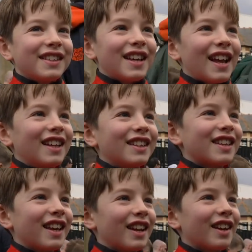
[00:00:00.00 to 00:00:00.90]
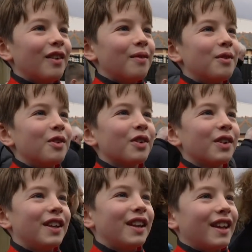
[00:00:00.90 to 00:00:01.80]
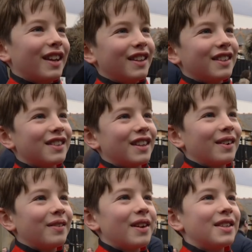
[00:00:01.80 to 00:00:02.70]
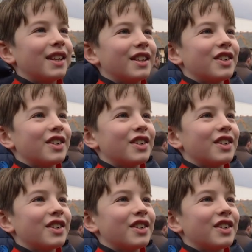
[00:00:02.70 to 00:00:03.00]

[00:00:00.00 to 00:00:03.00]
Salah's getting a lot more greedy and he's like wasting